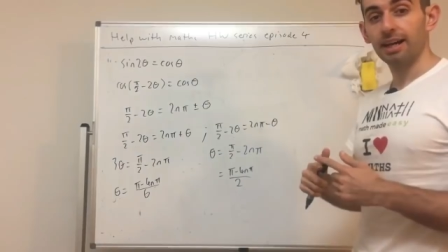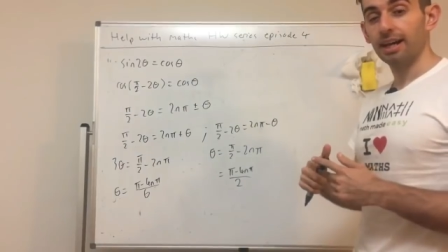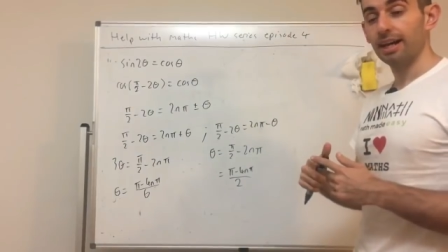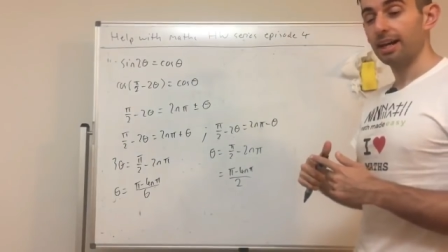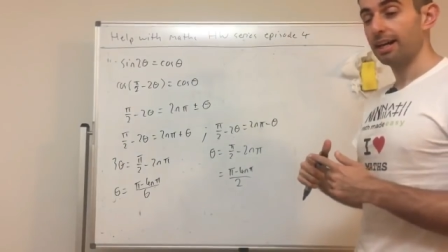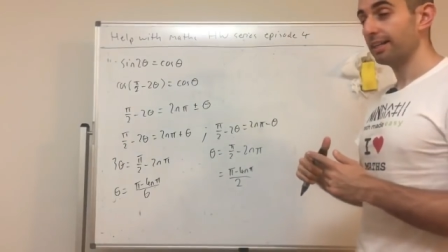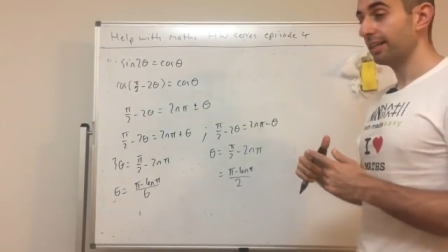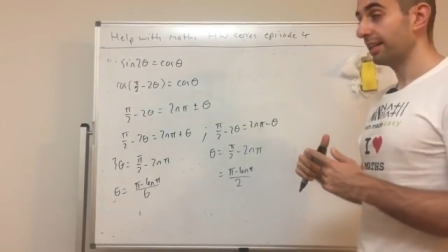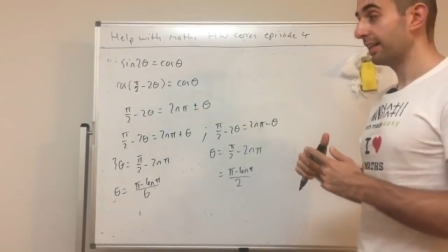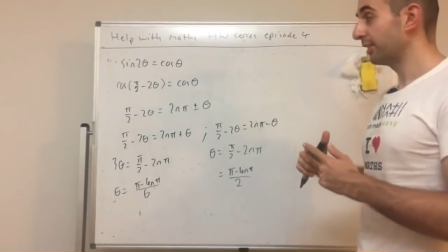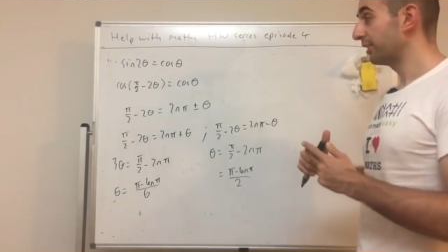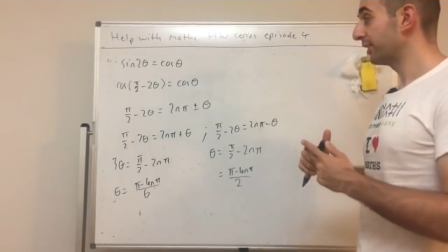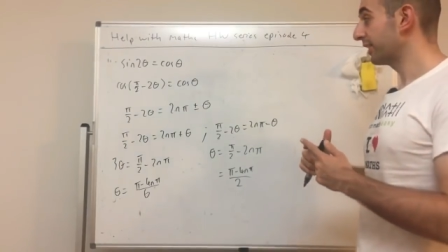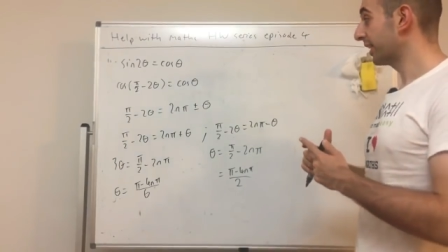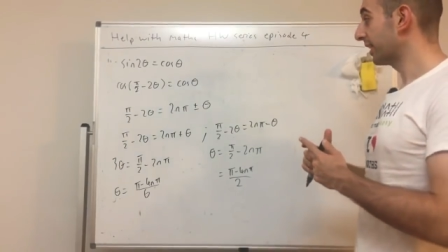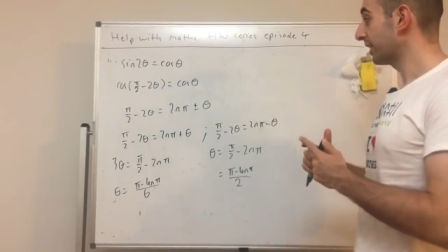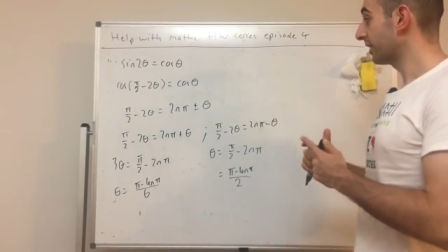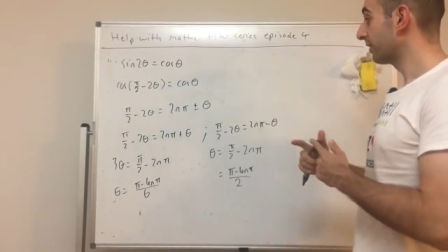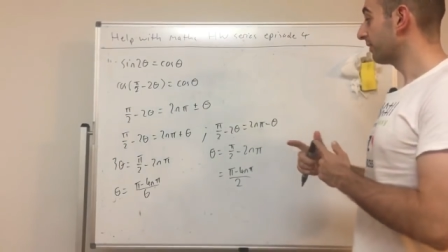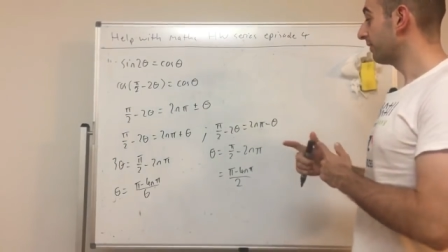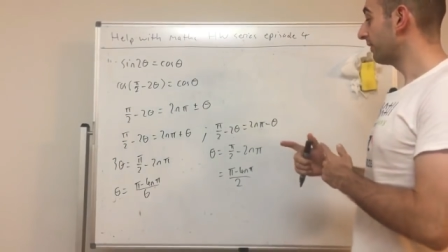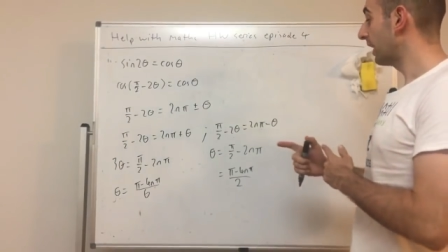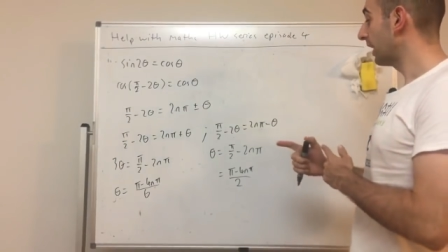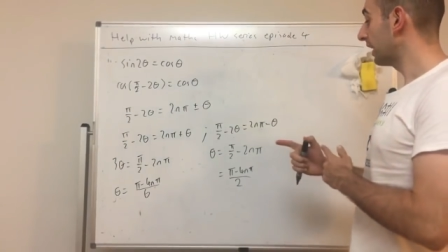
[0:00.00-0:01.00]
and then to get
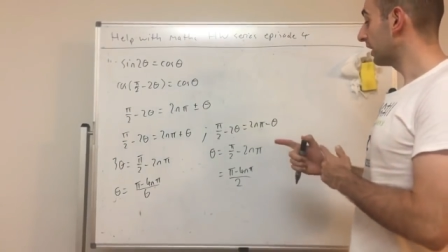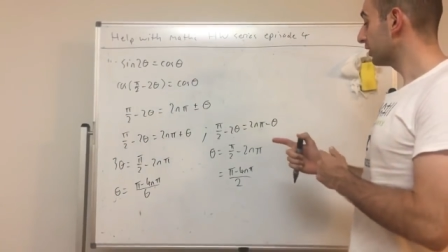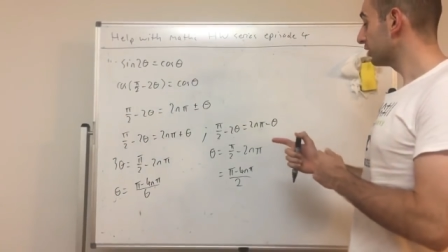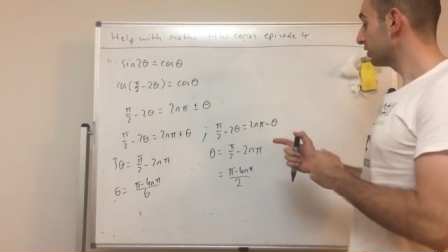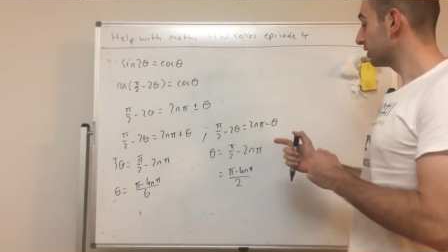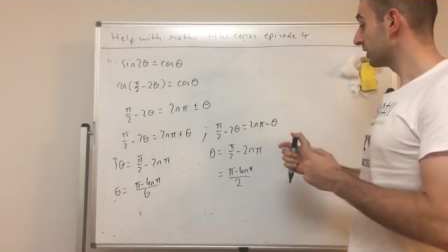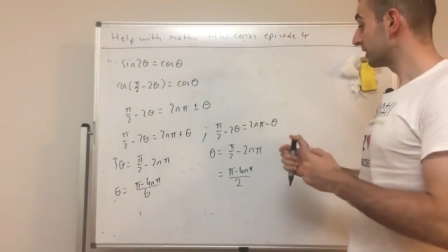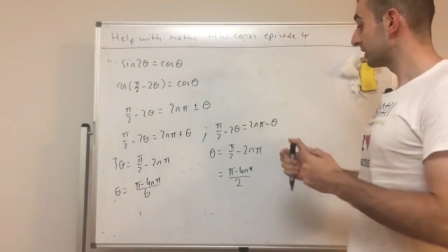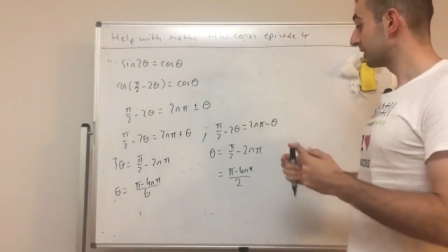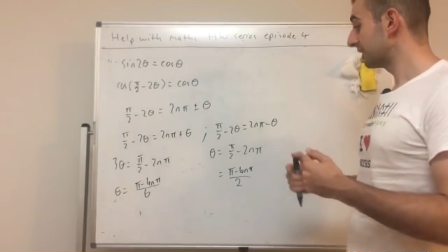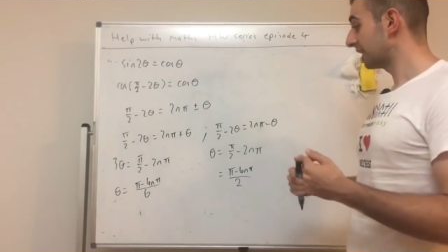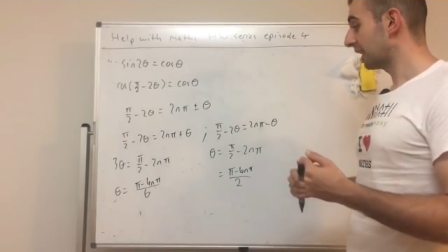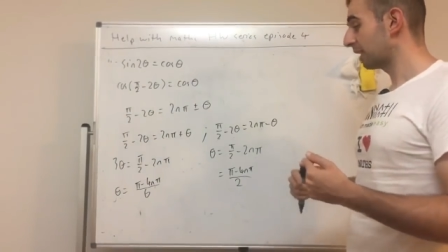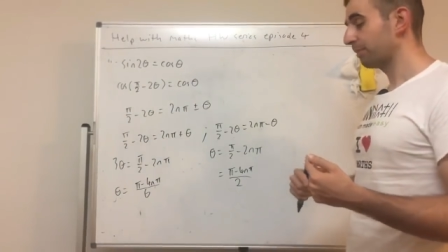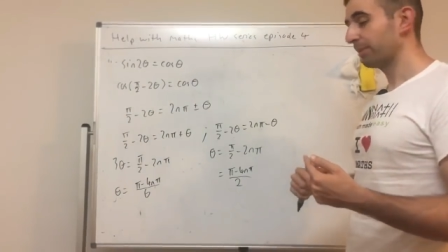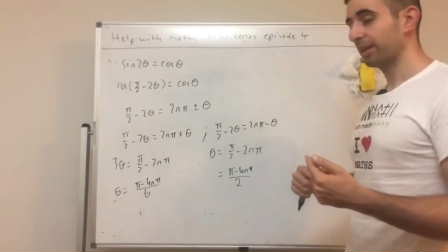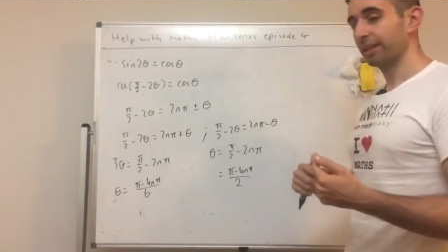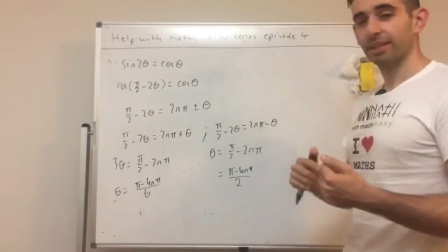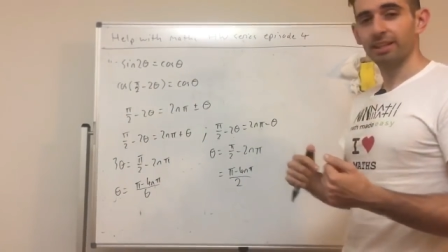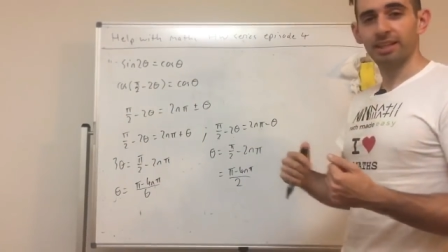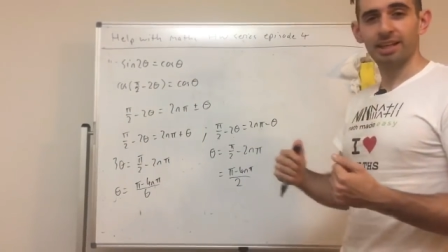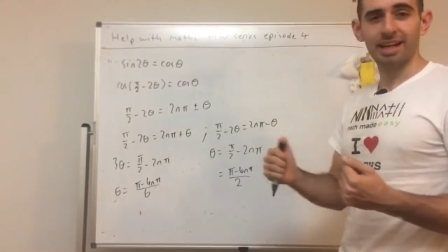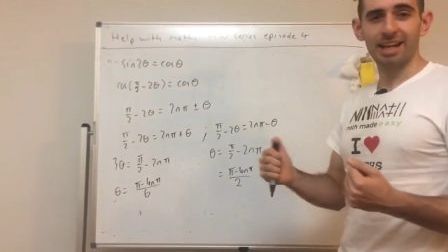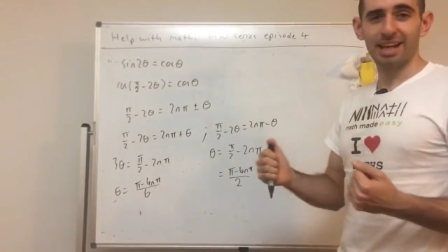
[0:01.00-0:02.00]
the values you just sub
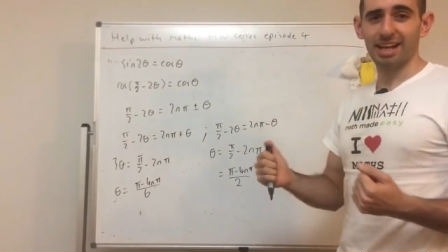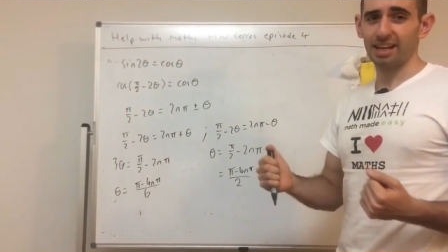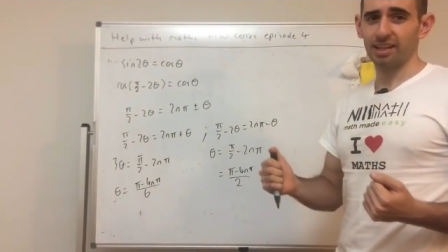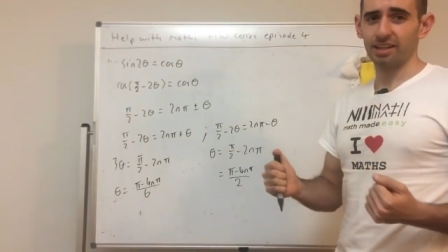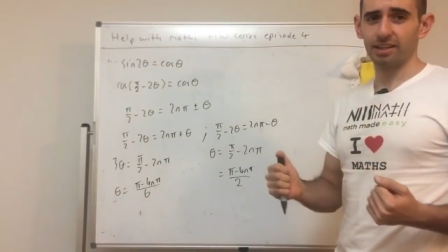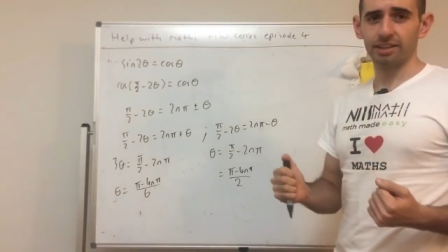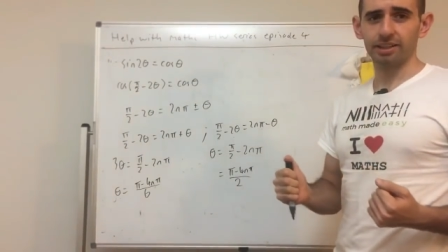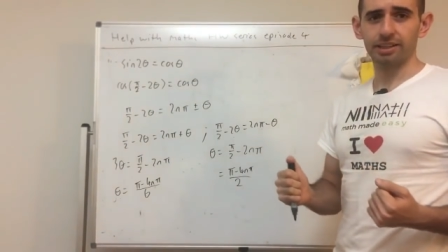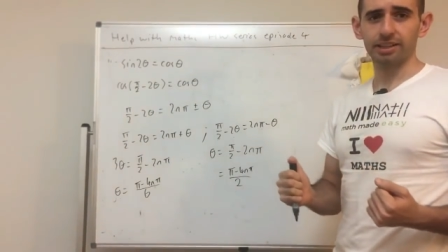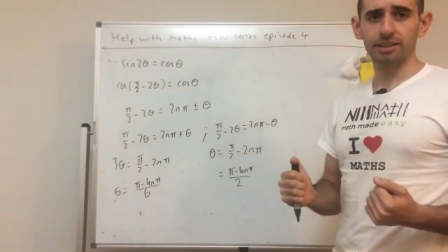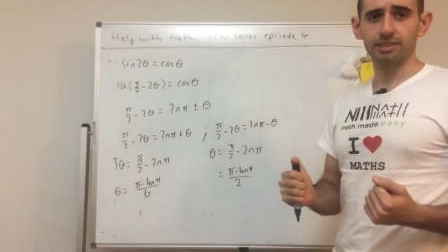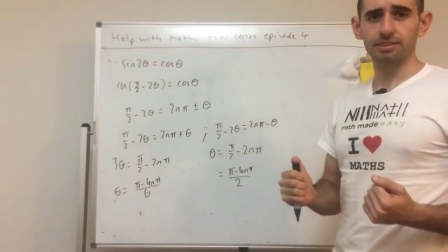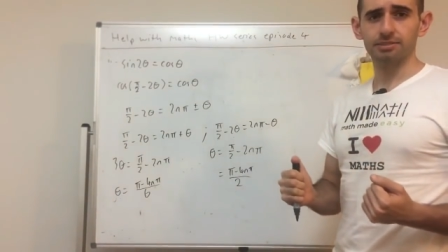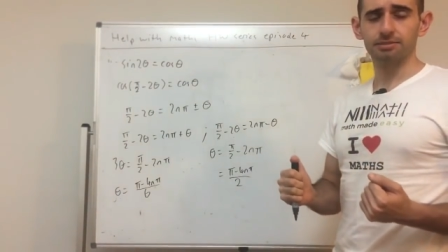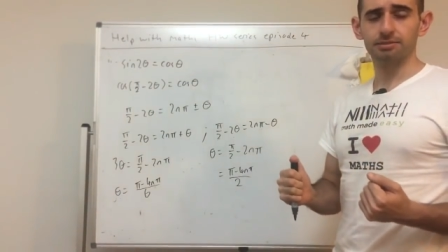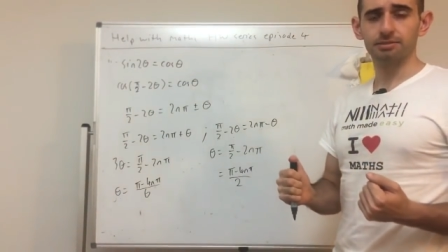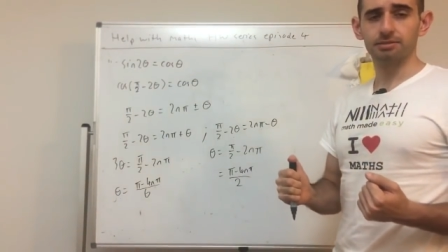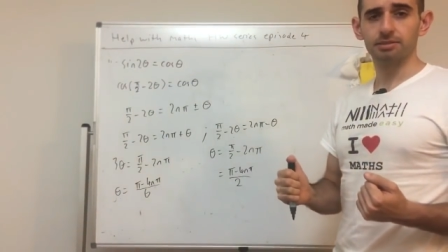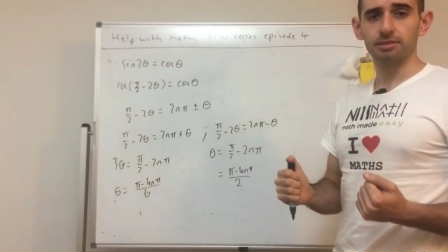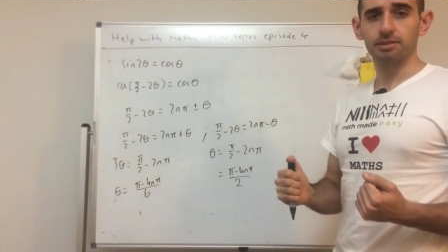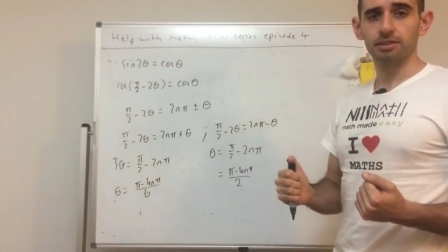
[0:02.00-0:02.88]
in n again.